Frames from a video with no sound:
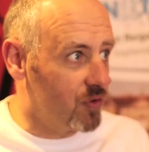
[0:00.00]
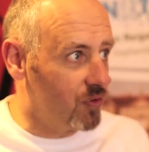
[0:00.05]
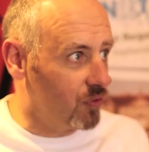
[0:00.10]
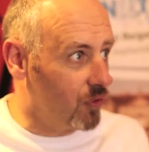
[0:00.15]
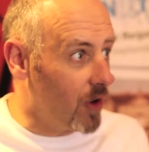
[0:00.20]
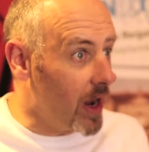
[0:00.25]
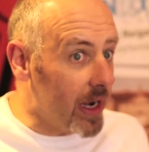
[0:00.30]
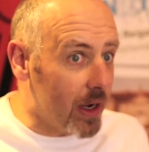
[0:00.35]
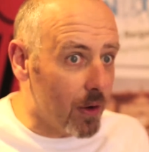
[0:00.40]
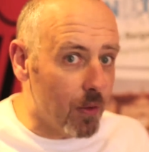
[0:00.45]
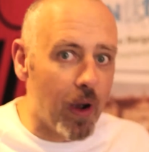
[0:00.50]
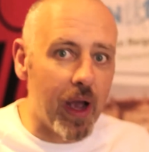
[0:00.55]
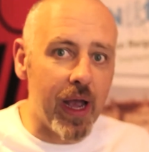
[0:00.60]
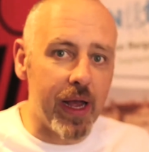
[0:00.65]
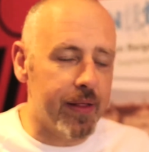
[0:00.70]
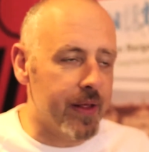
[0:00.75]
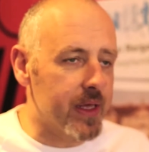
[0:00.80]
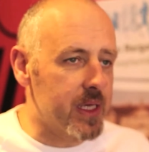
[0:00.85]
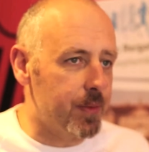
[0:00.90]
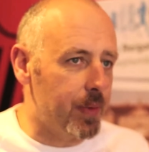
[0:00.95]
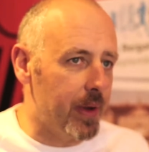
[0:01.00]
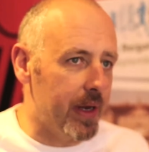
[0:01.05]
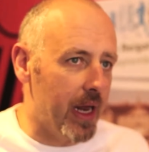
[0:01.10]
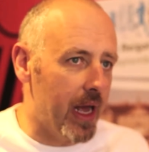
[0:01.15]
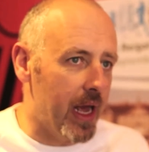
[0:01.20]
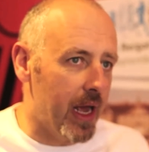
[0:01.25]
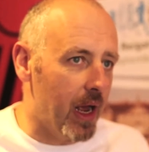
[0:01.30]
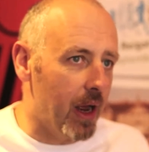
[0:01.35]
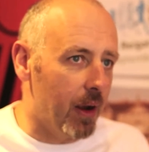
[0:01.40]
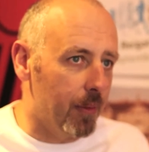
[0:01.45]
Right away, there's been
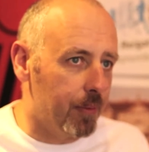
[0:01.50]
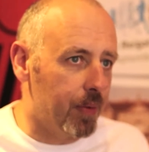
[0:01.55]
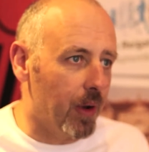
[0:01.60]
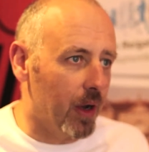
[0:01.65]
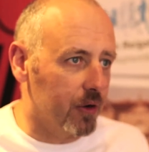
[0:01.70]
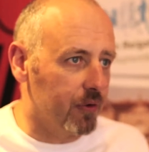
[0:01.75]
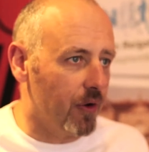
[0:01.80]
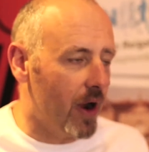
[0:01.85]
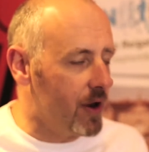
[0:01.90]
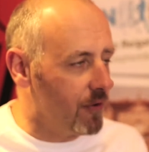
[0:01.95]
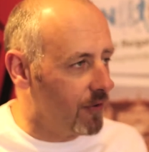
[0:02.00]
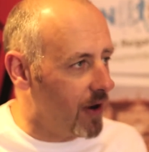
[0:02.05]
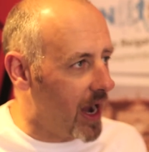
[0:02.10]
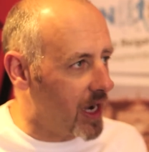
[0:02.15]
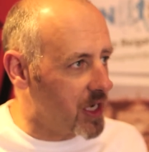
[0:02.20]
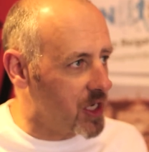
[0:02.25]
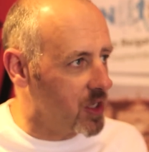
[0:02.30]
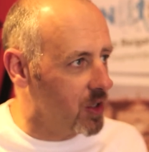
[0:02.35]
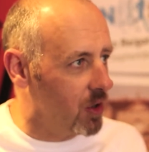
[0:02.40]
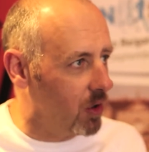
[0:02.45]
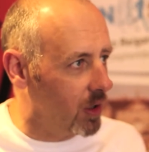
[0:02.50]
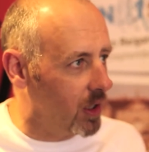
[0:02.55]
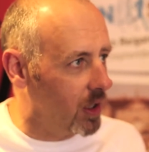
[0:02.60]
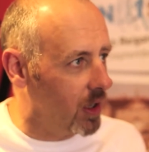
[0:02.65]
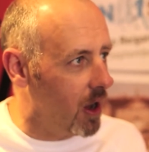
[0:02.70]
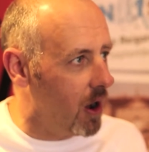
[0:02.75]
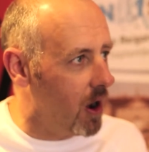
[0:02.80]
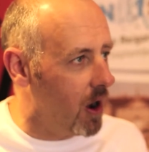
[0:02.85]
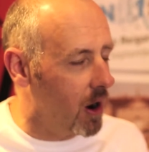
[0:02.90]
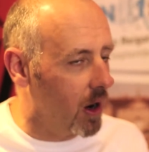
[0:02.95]
a great reaction all
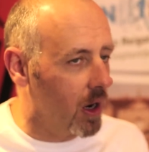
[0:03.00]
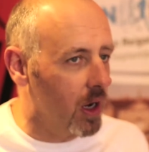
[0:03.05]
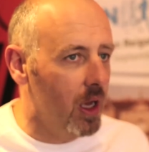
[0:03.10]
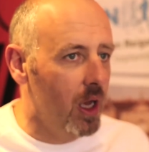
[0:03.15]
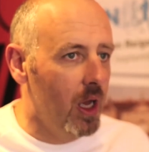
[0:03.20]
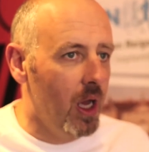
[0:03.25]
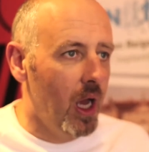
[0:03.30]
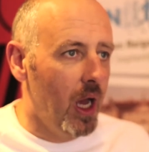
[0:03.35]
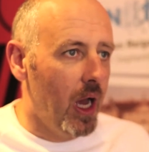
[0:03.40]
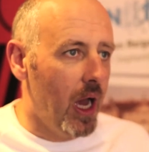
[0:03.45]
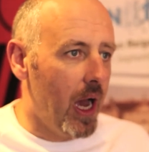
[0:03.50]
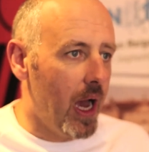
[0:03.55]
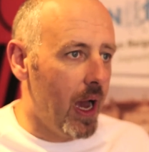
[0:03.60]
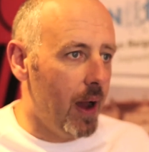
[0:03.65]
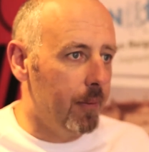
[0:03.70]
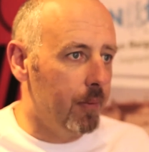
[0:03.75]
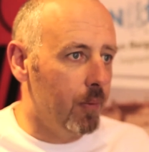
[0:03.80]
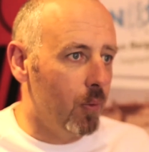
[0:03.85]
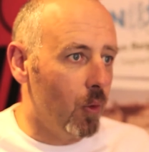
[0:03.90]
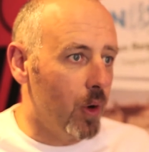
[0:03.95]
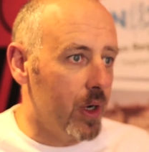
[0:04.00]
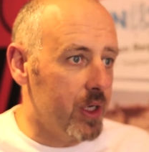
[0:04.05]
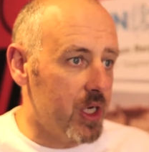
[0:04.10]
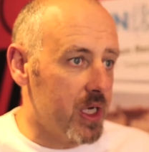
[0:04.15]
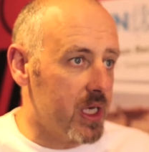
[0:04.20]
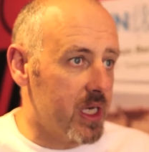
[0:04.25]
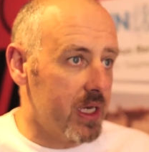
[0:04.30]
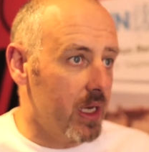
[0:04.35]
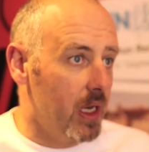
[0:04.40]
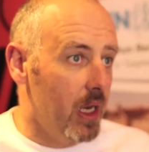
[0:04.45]
along. We're
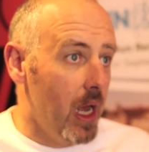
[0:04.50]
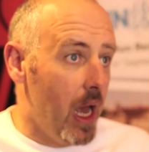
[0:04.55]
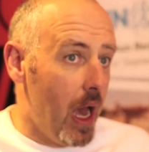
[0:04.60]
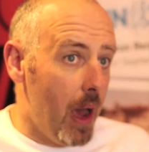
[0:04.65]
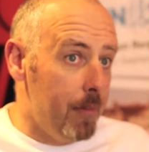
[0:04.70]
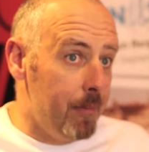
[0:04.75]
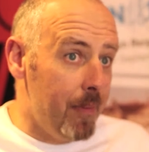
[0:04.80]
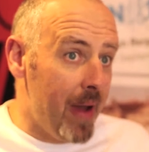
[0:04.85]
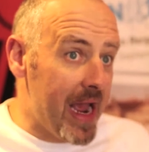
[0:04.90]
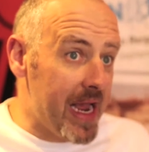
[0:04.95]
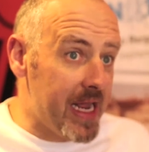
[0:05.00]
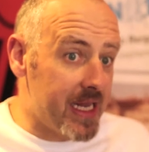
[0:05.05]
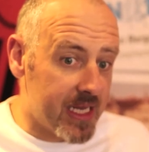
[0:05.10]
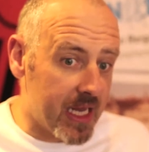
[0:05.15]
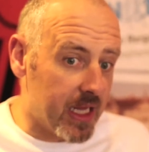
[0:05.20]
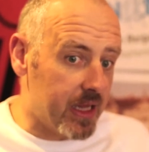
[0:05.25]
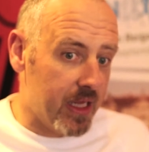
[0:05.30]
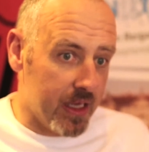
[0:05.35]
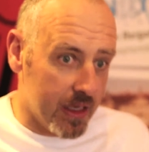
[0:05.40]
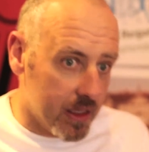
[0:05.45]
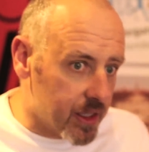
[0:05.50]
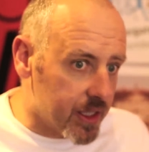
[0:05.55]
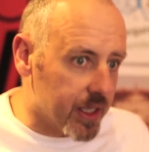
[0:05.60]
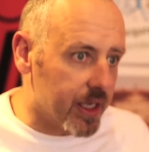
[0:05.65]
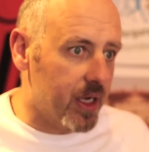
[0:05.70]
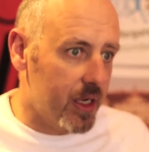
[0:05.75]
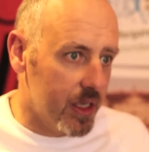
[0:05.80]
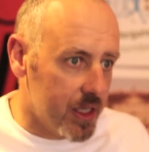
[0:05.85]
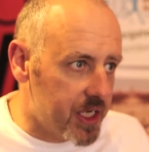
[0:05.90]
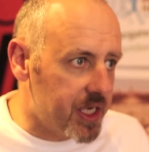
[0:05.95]
just amazed at the
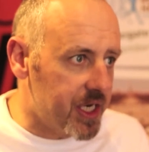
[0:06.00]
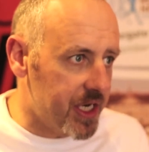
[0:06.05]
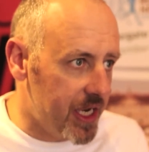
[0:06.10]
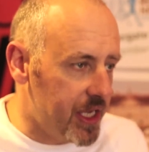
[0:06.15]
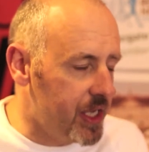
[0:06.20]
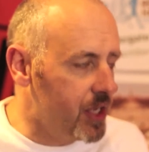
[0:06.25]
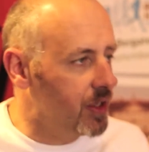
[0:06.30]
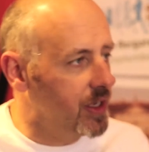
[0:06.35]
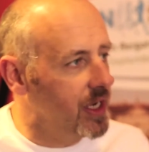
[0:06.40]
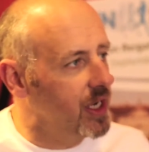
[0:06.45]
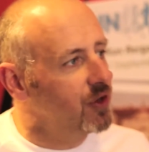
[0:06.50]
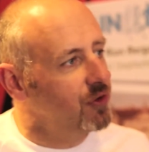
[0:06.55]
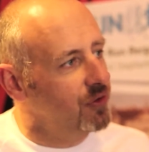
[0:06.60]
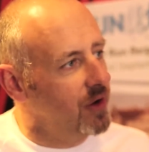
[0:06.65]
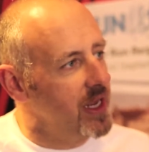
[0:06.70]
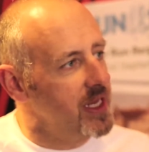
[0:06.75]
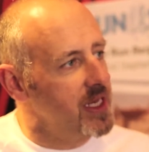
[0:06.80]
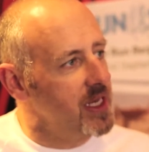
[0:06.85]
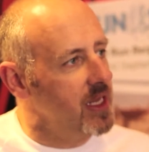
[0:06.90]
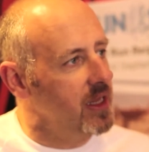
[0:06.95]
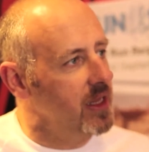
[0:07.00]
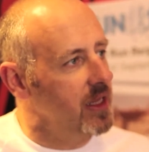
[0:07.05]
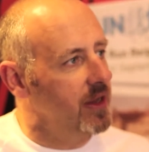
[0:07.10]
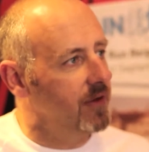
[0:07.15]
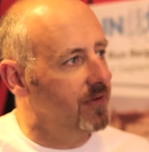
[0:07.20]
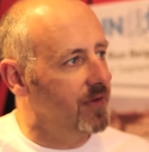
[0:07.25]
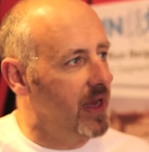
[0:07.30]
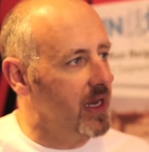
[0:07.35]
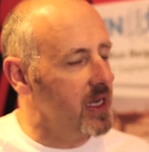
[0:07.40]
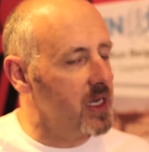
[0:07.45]
continued interest in the
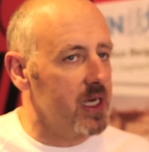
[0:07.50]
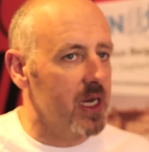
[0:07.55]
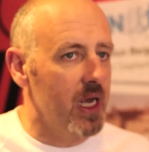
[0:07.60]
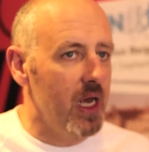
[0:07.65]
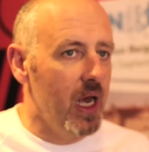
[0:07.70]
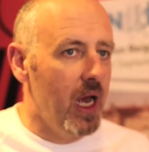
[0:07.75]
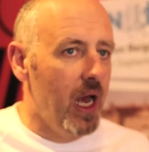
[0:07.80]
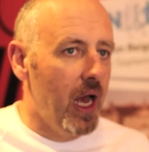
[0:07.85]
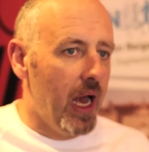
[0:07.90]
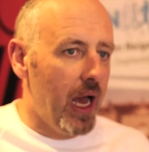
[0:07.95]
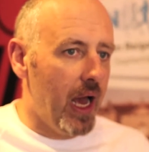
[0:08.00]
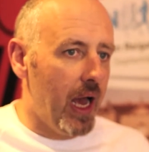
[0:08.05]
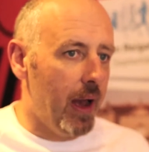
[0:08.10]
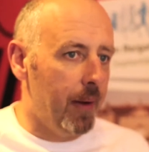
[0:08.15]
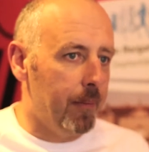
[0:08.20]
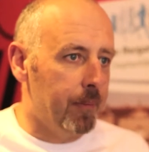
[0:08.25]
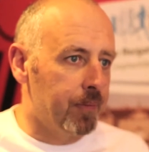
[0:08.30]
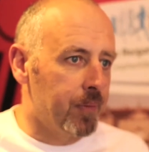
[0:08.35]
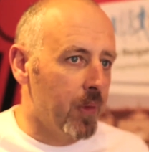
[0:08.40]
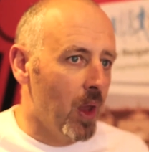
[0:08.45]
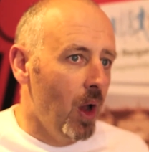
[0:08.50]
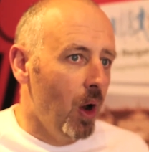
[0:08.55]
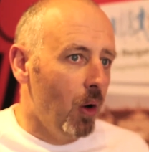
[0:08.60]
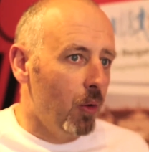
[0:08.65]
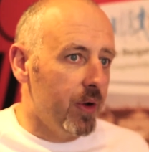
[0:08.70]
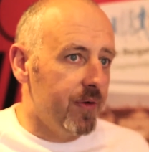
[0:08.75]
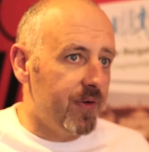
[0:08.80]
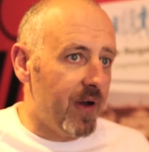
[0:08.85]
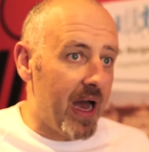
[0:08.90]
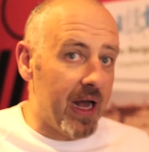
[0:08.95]
event.
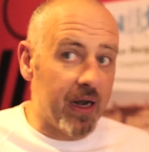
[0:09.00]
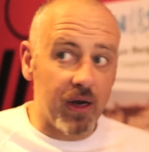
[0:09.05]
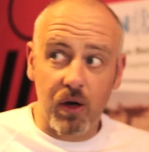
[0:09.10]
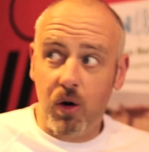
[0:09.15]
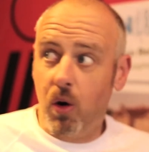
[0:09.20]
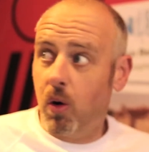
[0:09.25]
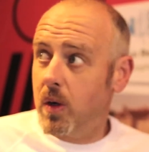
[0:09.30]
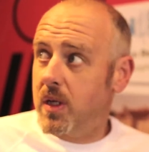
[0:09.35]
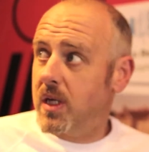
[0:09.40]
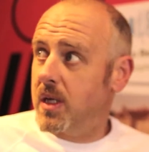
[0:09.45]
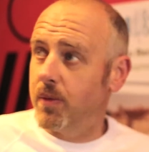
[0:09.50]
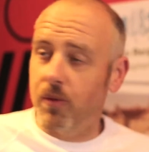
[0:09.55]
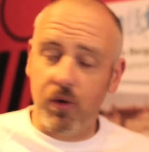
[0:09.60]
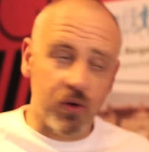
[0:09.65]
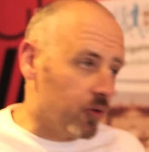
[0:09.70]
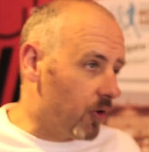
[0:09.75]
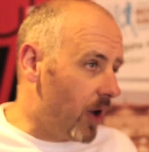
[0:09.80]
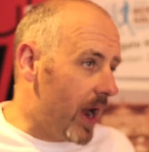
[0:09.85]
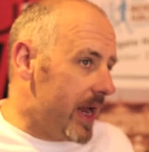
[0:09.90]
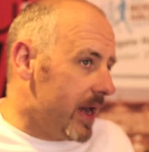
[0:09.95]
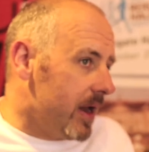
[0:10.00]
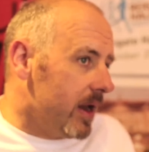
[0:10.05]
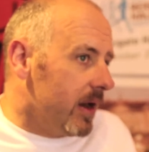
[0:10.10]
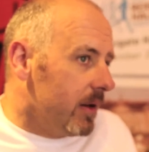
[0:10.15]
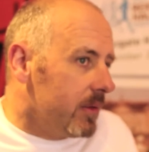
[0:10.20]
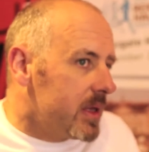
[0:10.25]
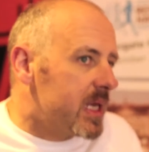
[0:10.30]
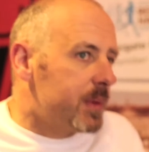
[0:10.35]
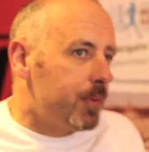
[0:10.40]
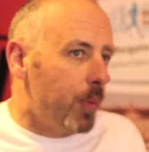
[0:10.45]
We've had, of course, some great
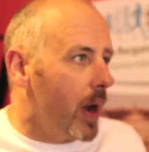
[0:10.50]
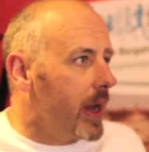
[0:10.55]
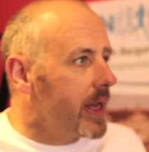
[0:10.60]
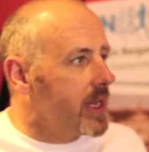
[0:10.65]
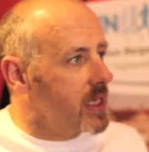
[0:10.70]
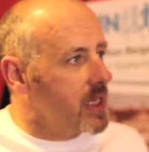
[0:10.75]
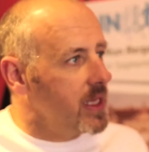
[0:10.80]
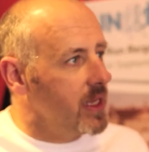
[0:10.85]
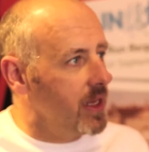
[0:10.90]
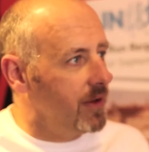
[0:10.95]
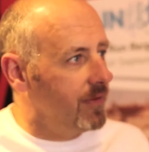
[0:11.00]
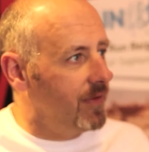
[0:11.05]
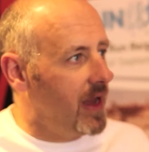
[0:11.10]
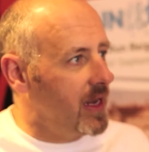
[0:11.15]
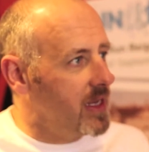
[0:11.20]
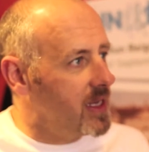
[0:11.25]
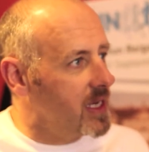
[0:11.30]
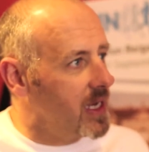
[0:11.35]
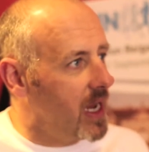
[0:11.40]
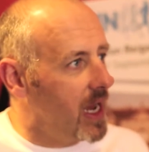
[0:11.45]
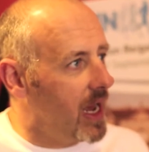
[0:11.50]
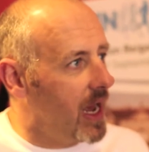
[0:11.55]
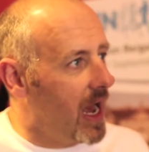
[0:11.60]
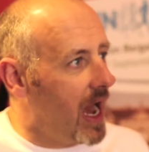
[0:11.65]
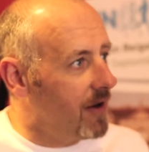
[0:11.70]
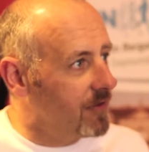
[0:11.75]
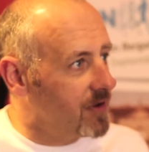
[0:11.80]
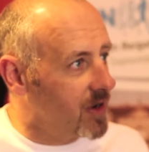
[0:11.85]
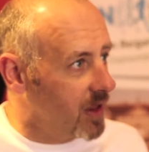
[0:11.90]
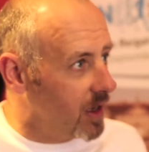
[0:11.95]
spikes in the event
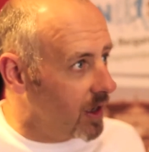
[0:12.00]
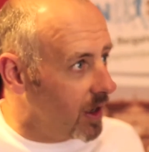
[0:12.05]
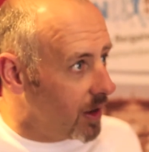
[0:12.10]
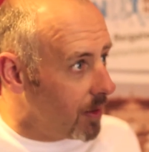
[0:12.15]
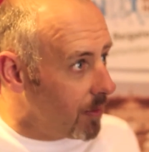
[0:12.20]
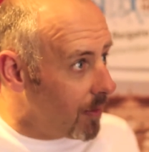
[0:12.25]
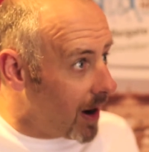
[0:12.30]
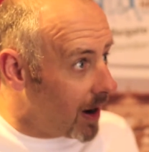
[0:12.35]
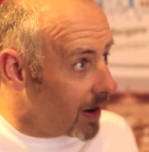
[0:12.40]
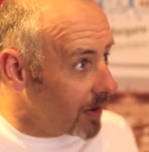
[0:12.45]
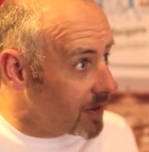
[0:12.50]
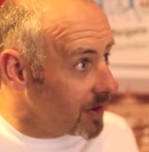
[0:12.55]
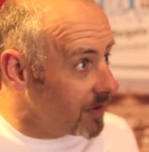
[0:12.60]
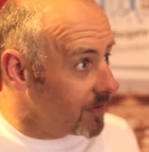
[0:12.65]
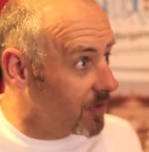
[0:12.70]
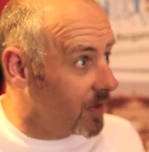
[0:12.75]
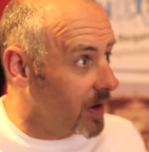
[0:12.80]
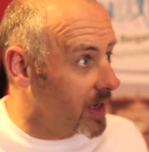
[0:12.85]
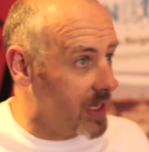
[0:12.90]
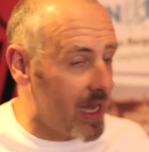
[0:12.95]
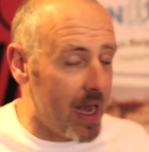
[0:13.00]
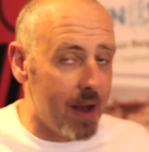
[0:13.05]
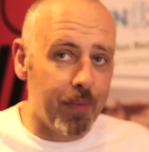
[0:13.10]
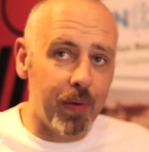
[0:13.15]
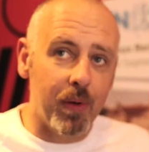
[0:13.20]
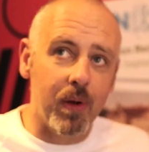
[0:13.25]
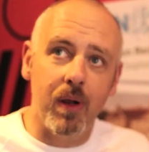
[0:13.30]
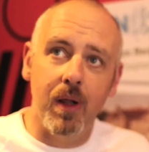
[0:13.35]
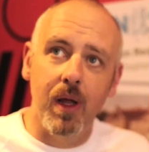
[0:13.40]
after the London Marathon, for example.